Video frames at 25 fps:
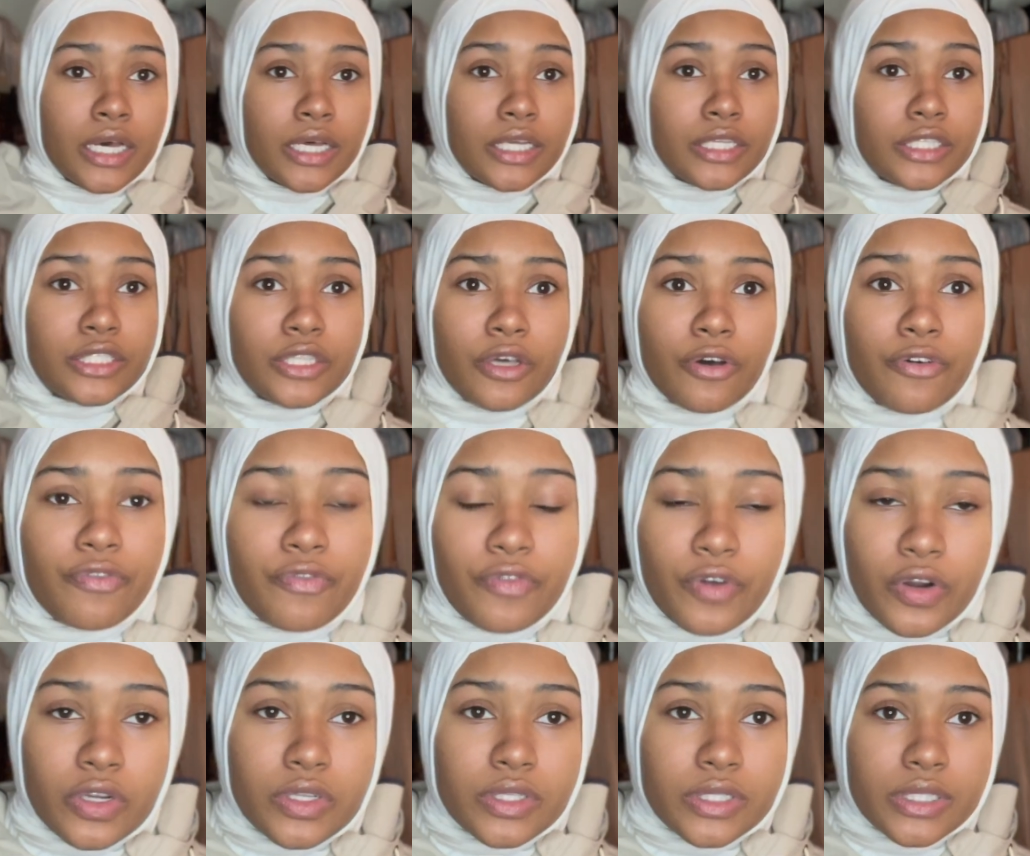So
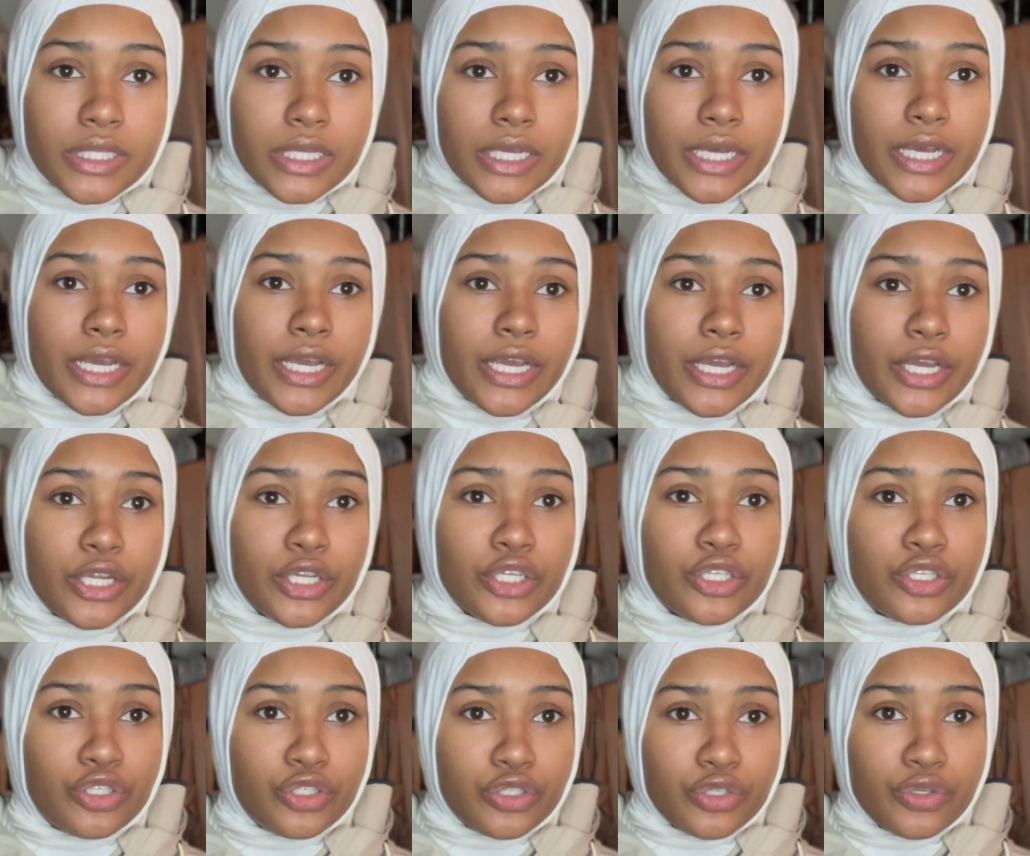firstly,
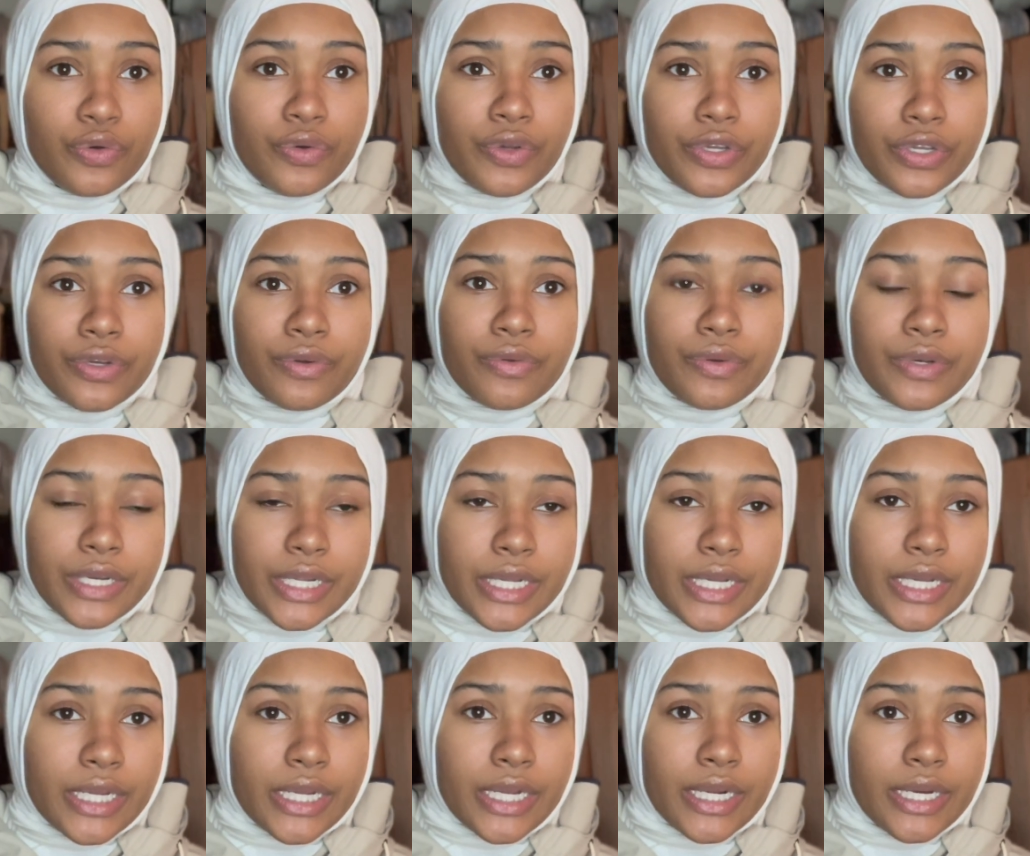do you
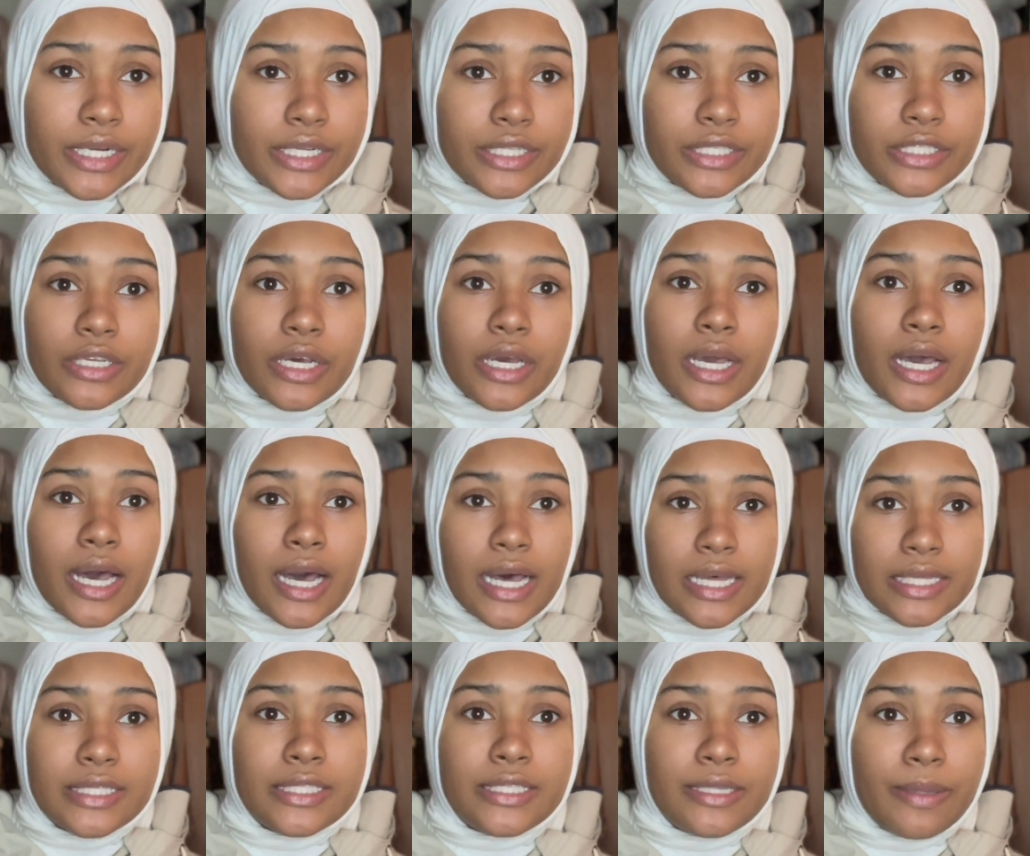need to
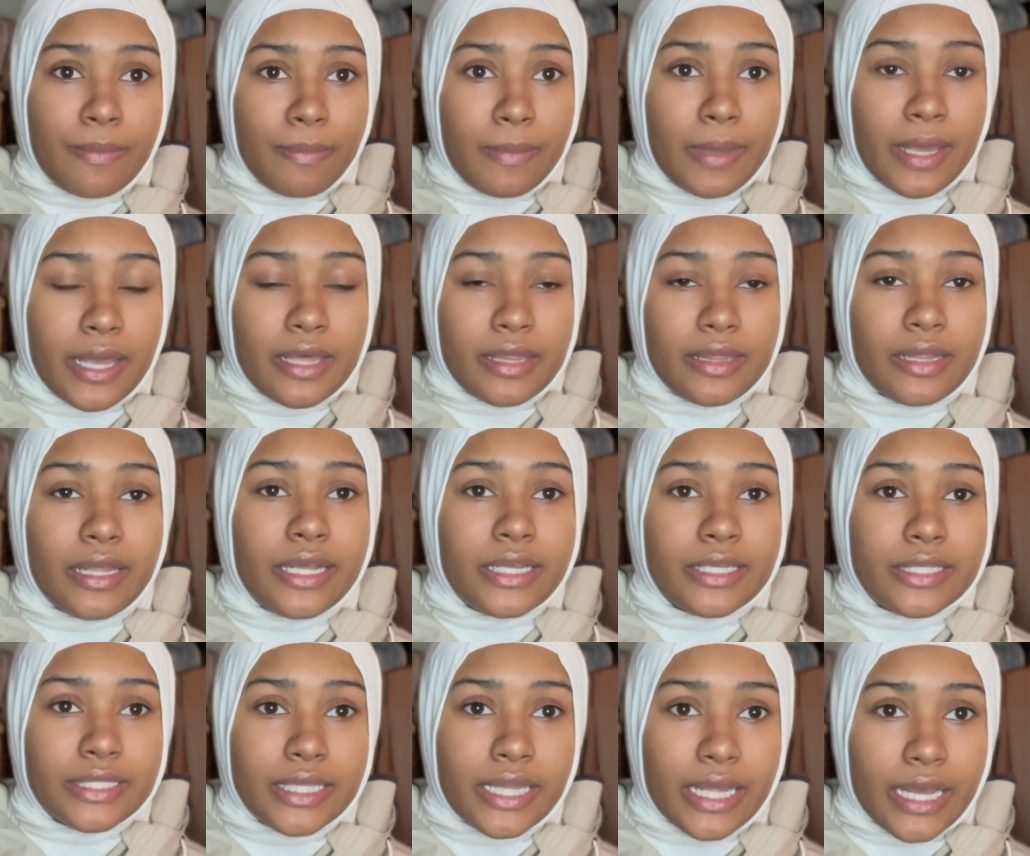custom make
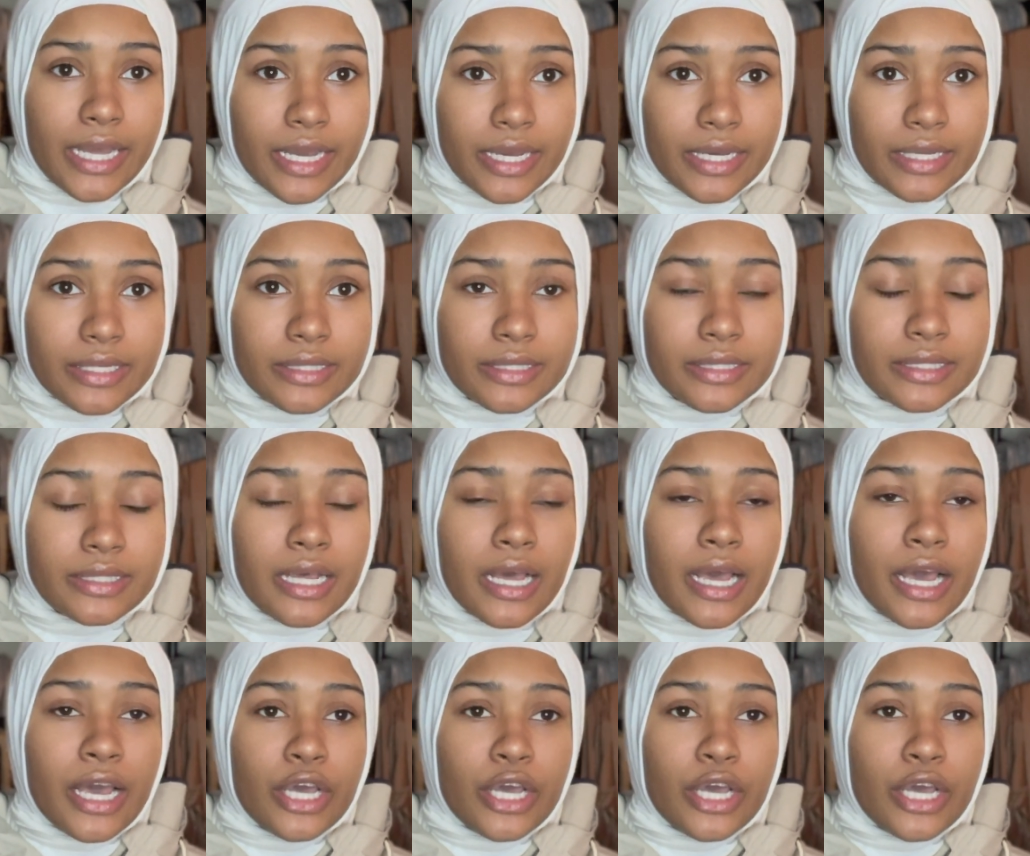these things?